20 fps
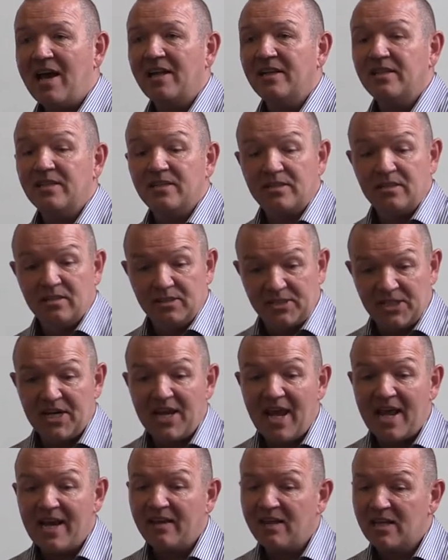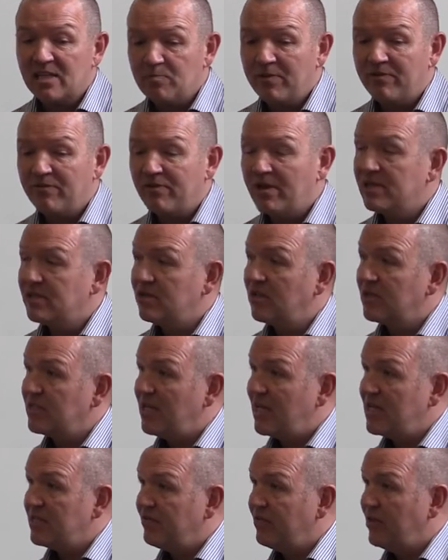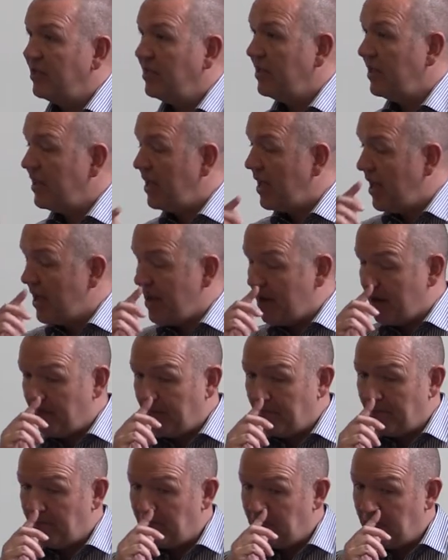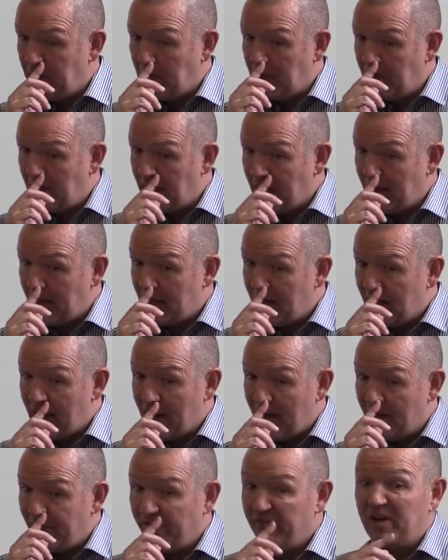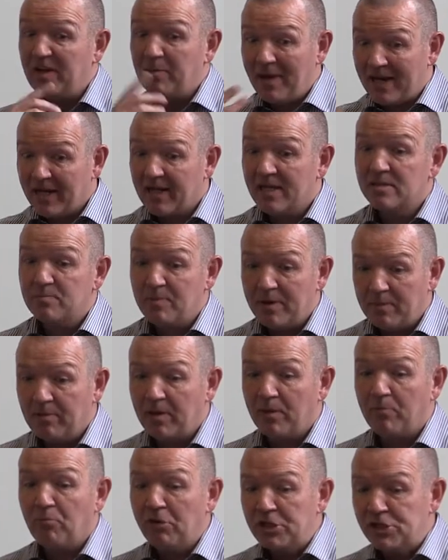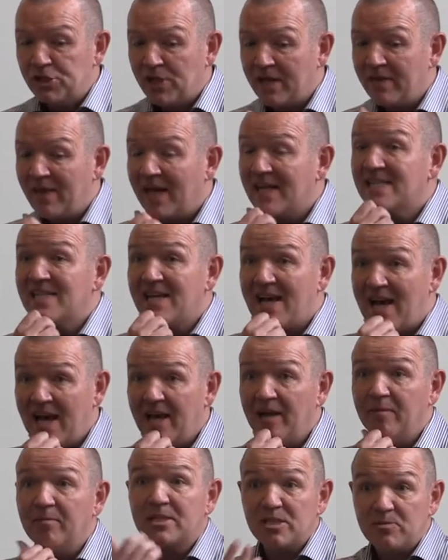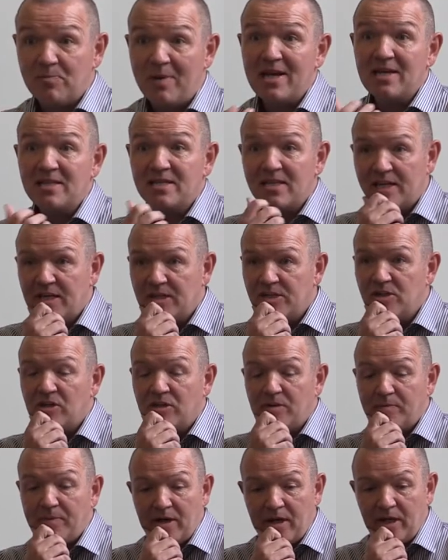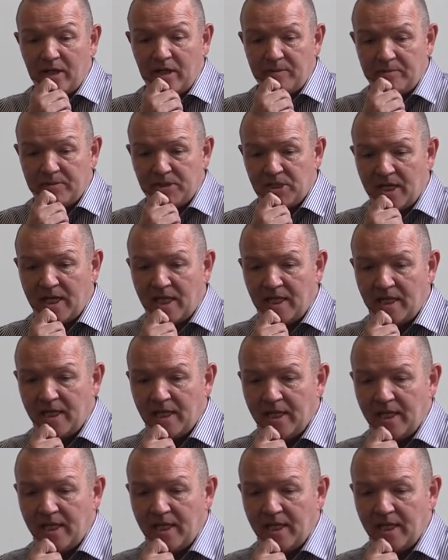And today, that's been very successful, and the feedback is people appreciate that time and space that you talked about earlier, Michelle.